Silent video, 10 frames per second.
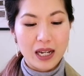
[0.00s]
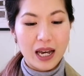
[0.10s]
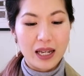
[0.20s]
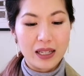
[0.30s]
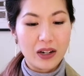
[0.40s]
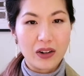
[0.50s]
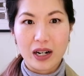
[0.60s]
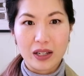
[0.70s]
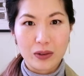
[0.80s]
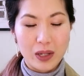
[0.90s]
and there are
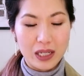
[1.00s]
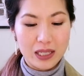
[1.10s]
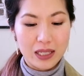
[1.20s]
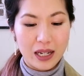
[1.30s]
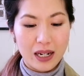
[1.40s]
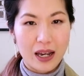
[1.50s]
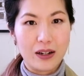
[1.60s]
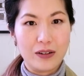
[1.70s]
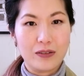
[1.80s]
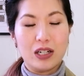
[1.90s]
other ones that
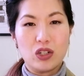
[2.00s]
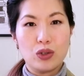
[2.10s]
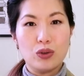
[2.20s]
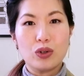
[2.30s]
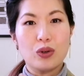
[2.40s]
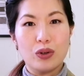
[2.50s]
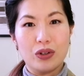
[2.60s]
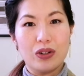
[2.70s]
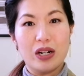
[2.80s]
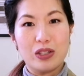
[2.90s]
have a chew
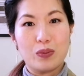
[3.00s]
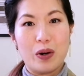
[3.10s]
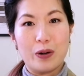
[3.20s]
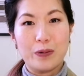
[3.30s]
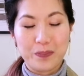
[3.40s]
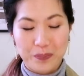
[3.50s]
corner as well.